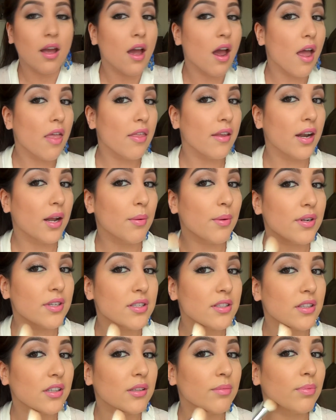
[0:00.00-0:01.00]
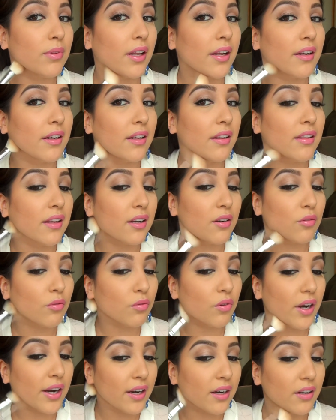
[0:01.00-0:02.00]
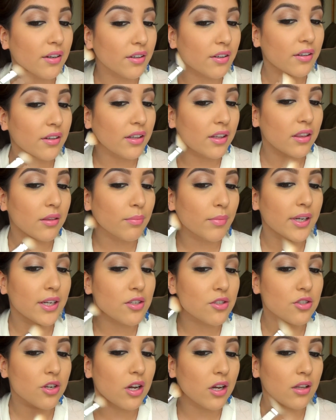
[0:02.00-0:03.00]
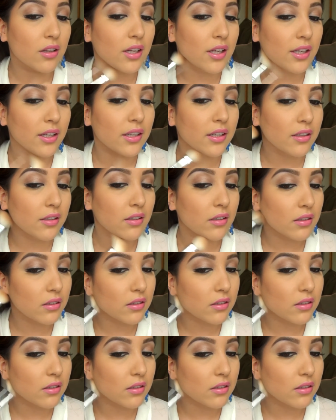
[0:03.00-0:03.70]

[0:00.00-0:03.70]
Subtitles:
And then I'm going to start blending that right underneath my jawline.